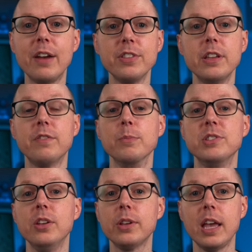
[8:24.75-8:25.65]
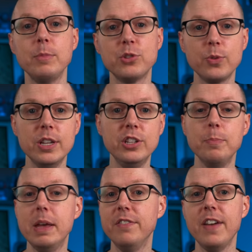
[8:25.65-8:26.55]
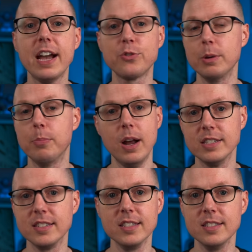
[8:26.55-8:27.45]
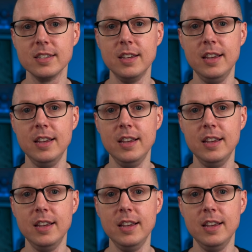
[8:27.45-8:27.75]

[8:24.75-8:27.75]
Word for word: everything from cell chemistry to manufacturing processes.